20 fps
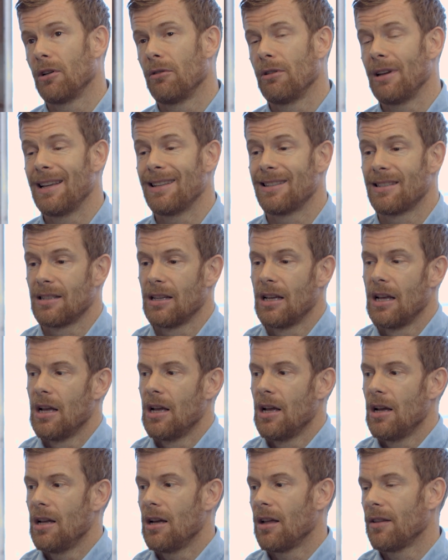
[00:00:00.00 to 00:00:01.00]
know,
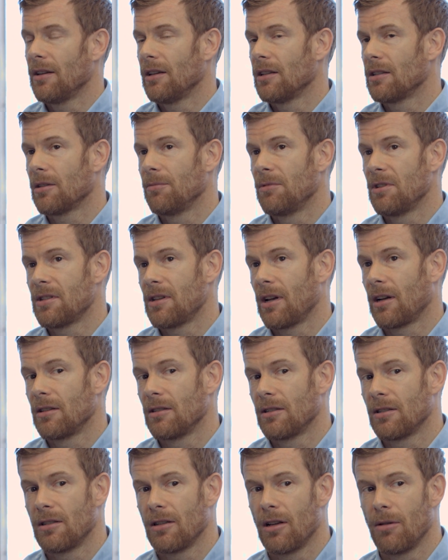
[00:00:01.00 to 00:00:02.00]
I think it's going to be
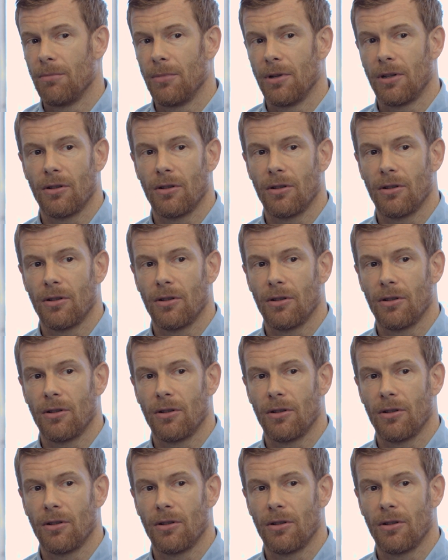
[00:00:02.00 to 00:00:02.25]
second to none,